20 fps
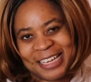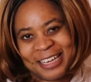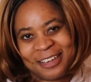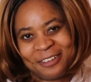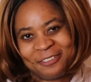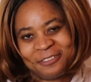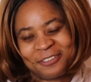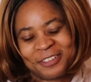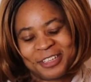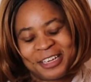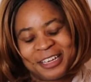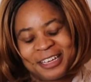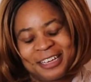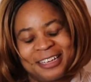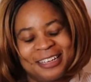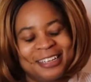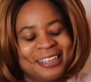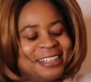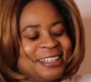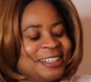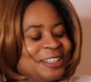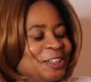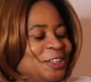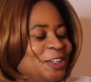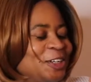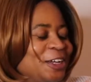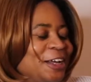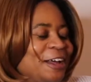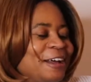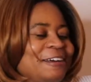gift
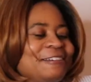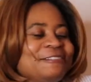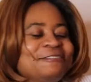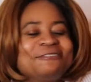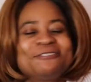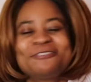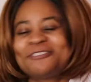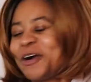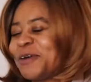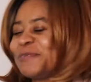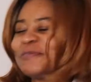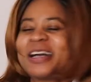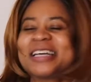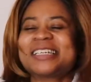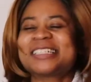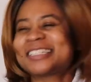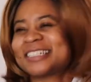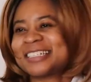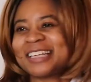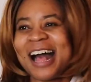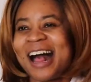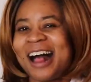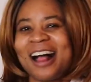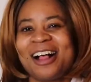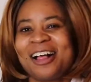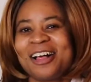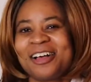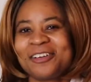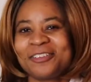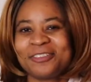for
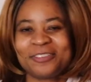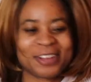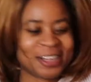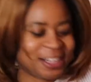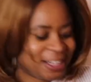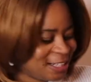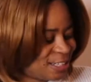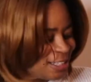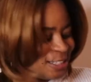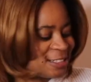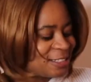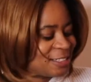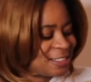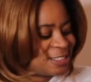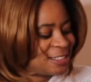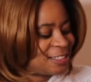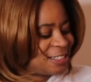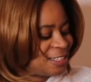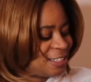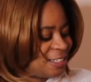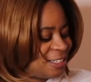myself, girls.